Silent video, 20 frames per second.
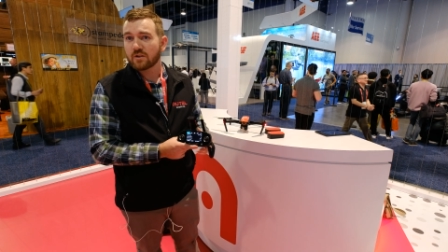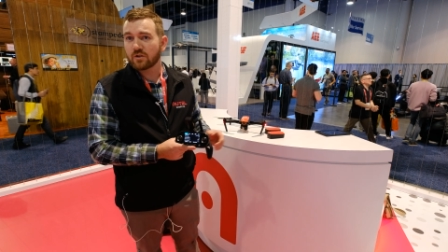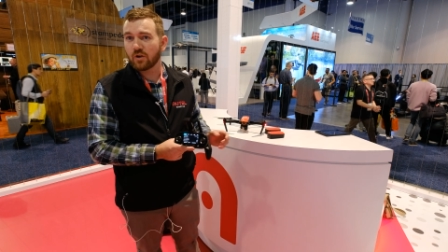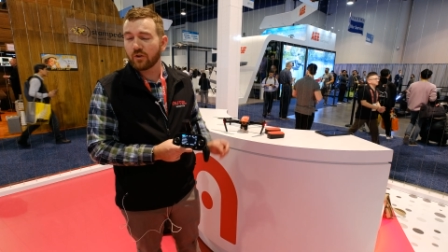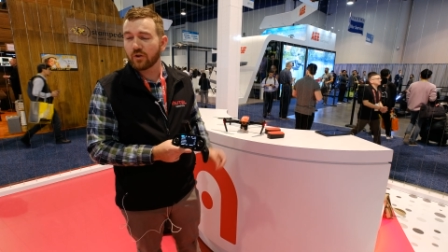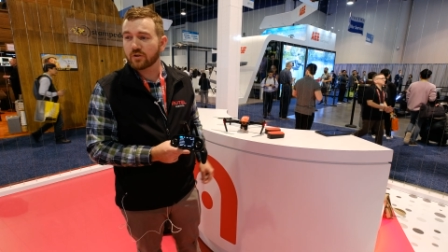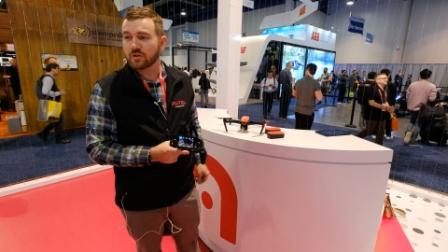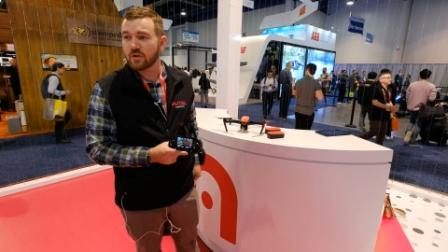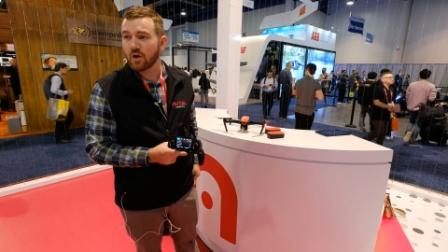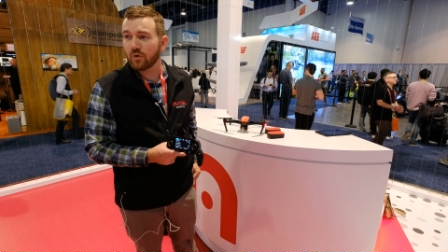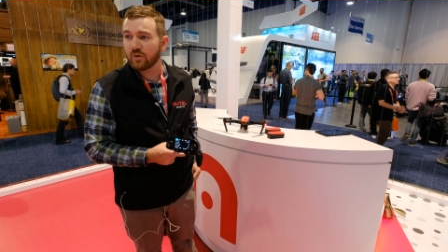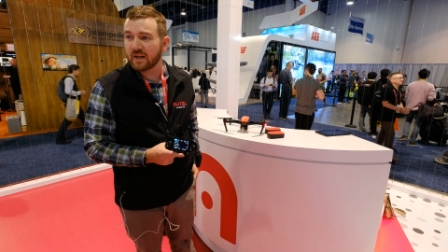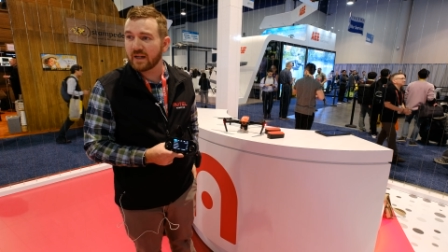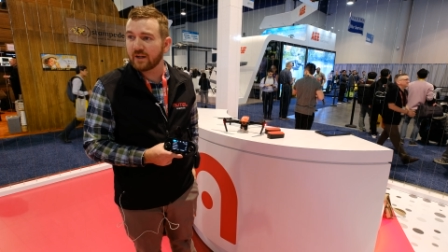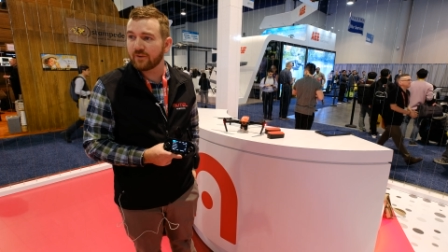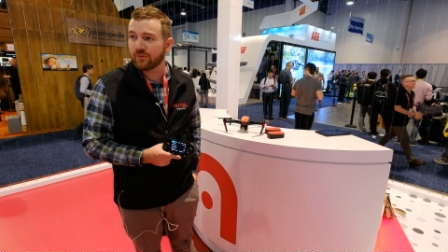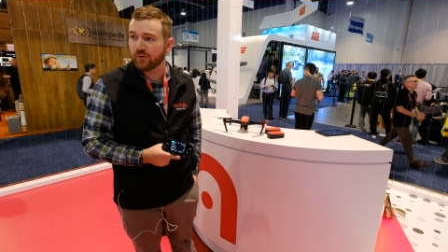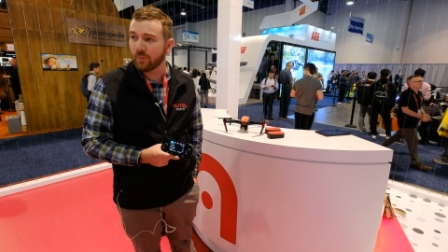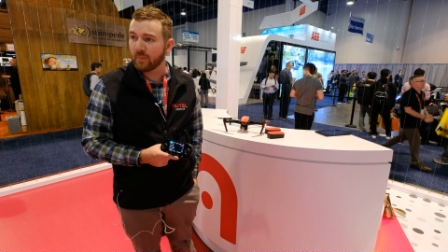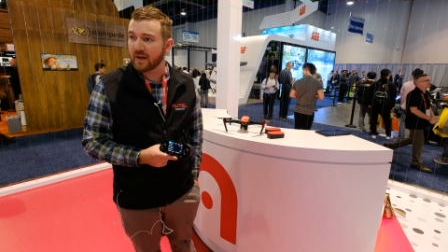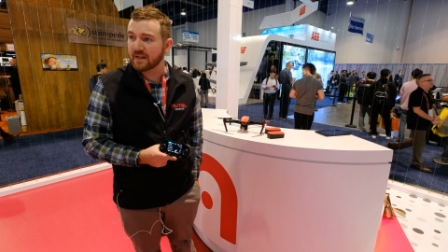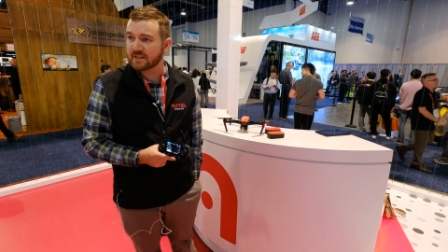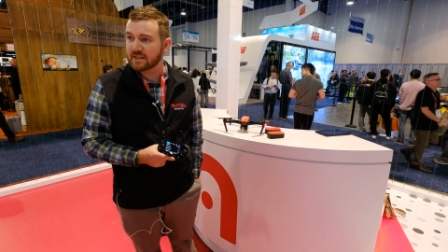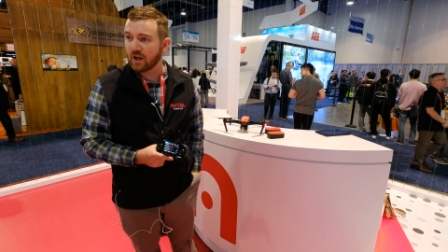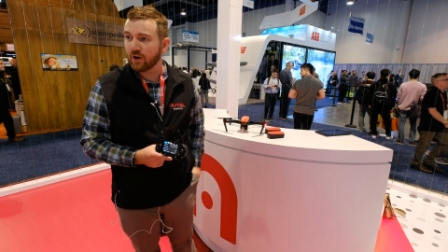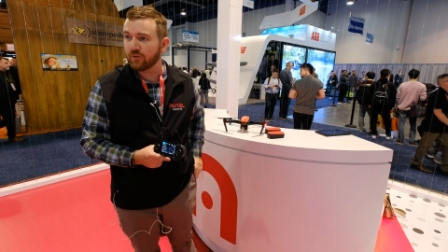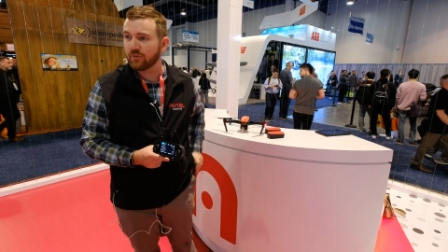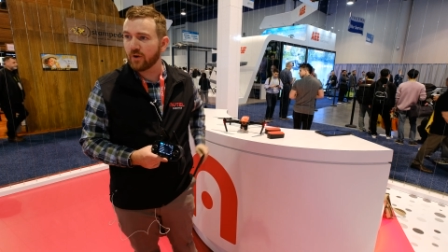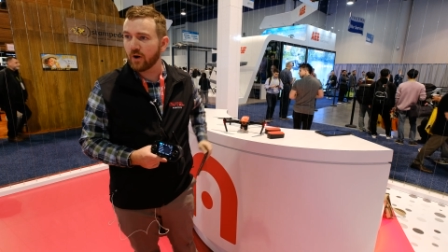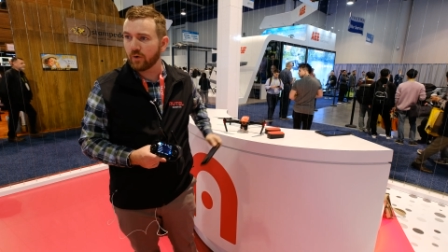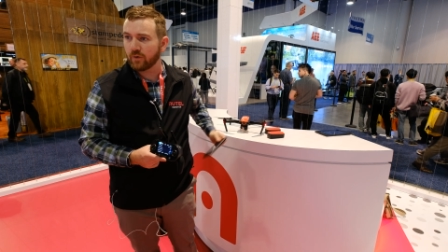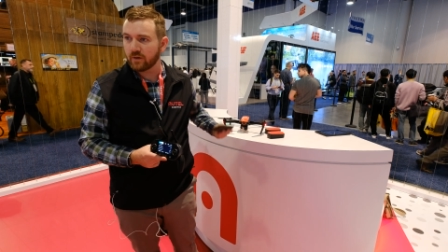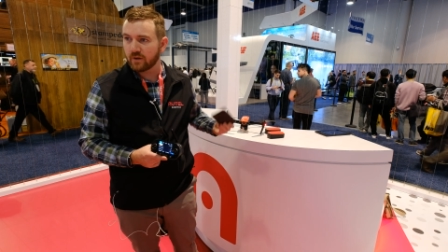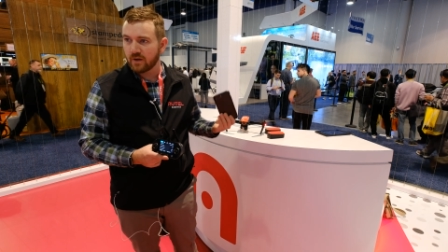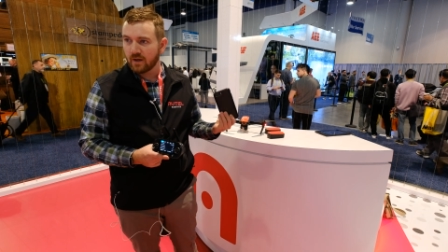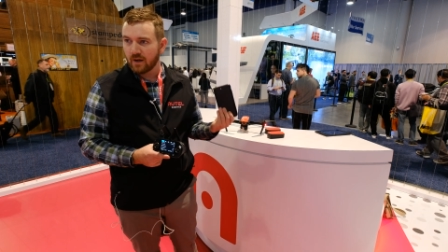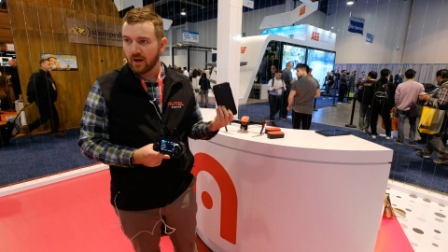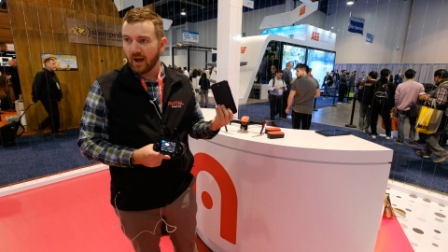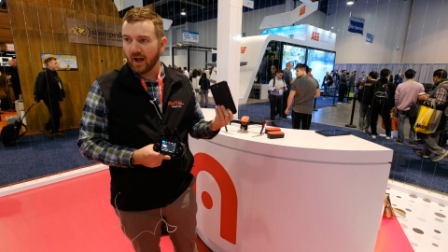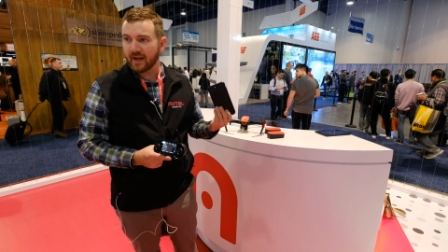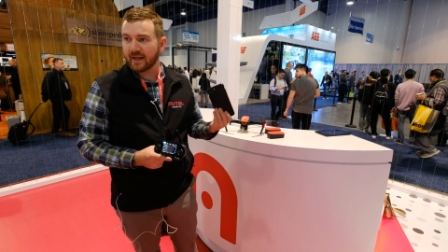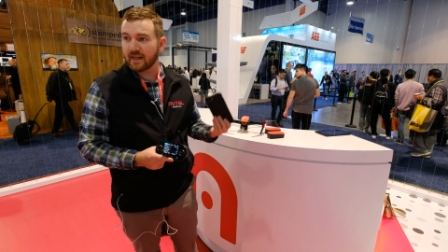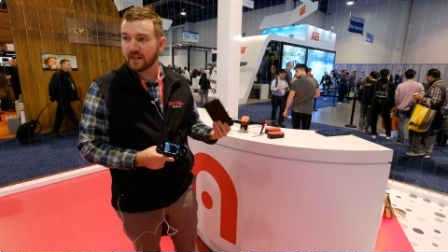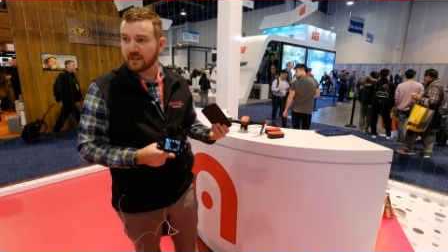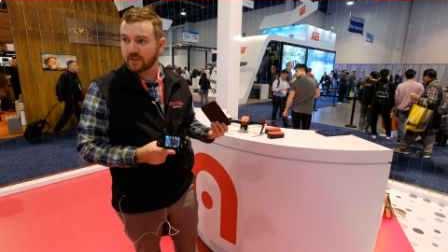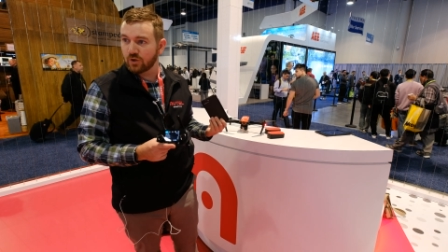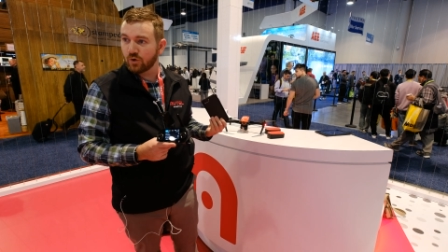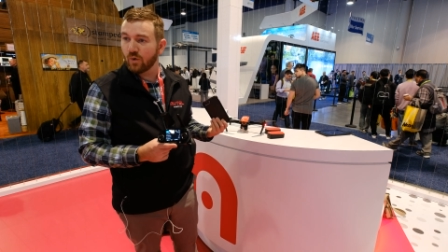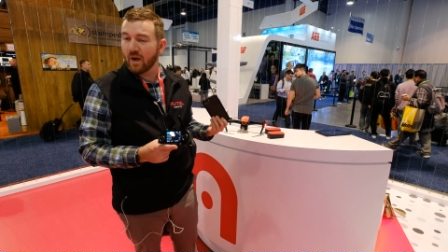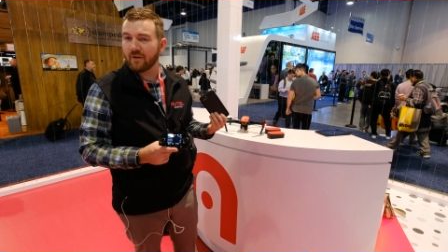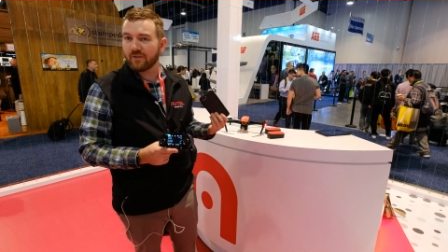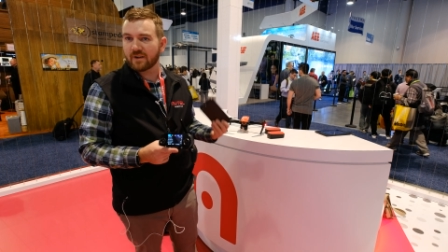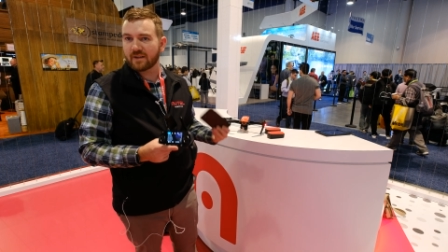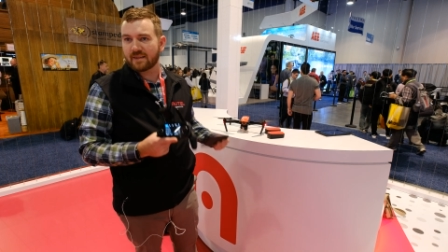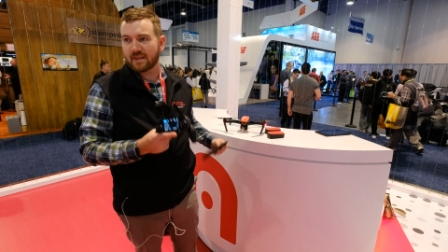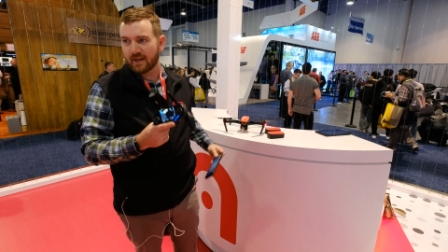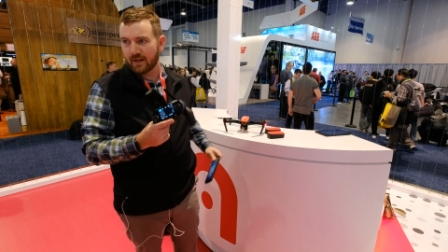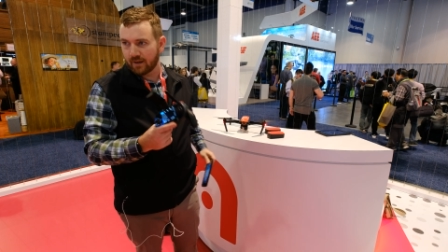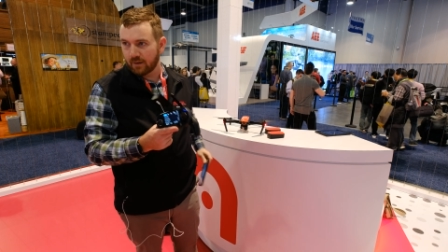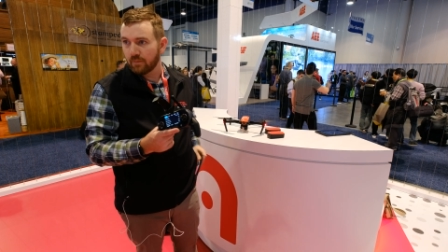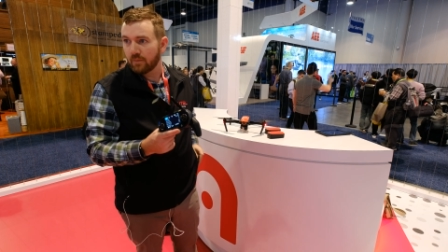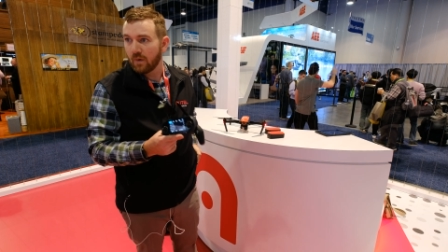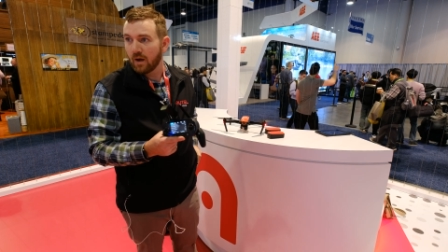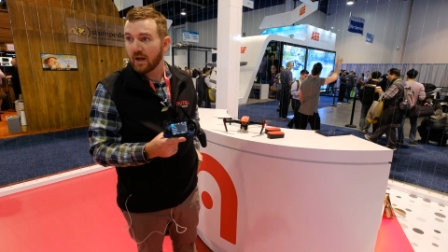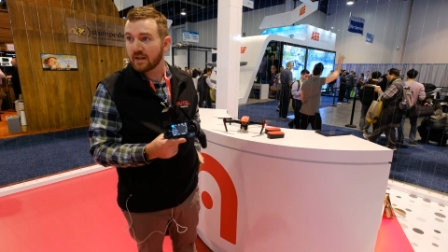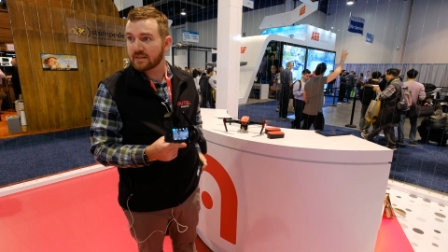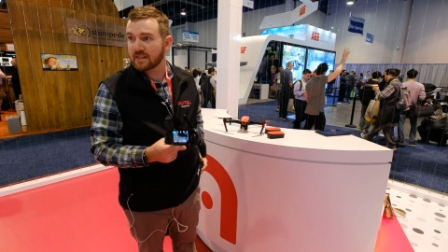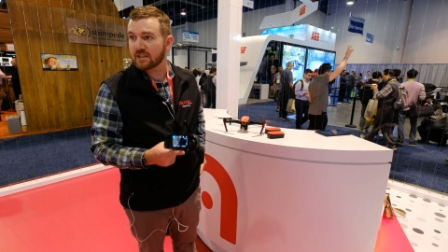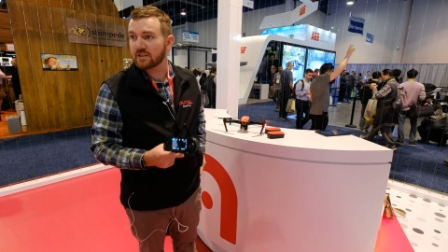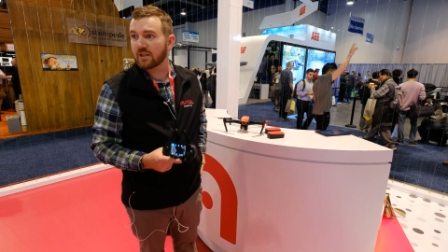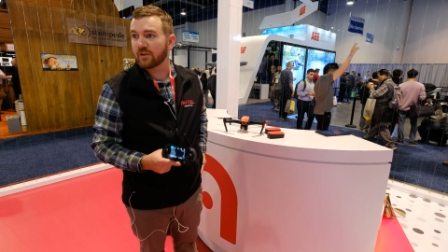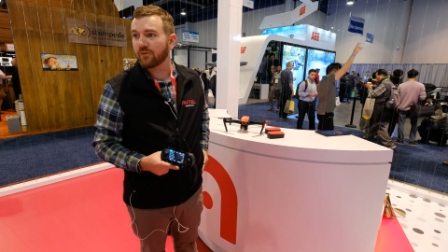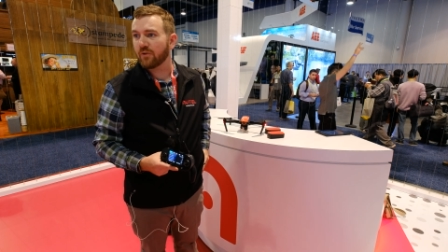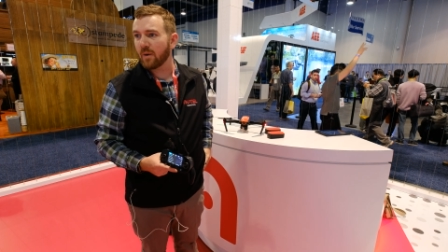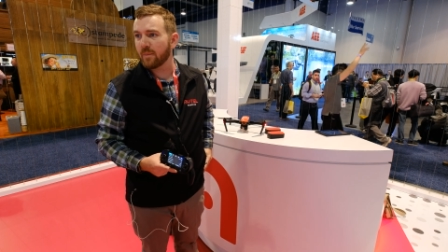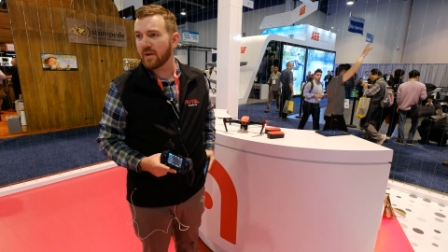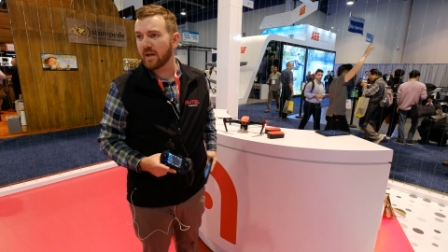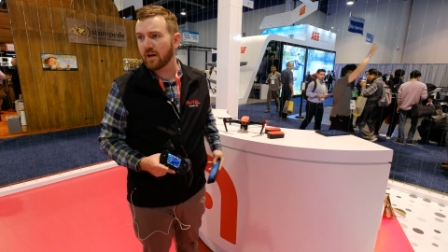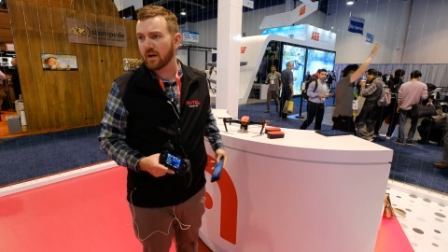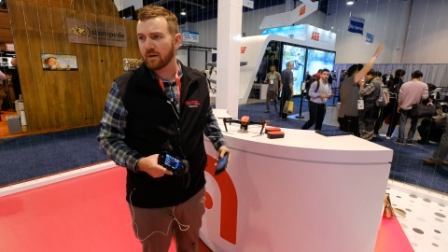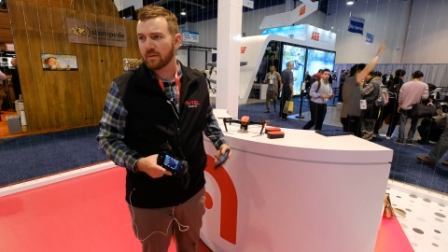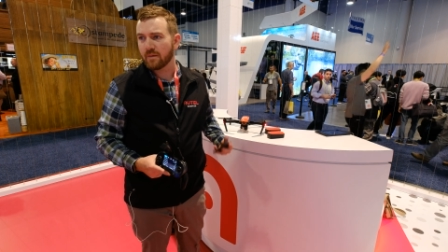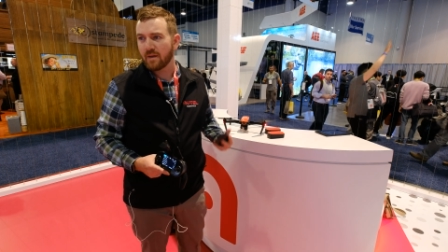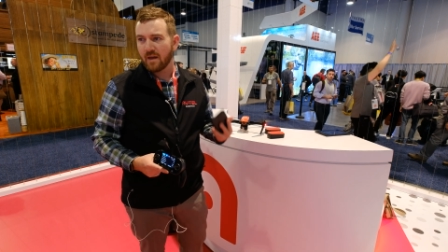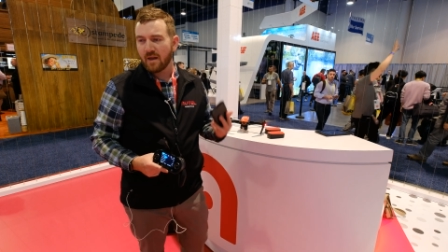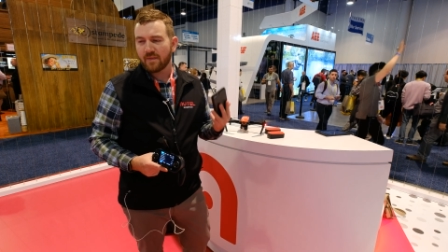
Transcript: So there's no need for my cell phone. I can do everything essentially from here.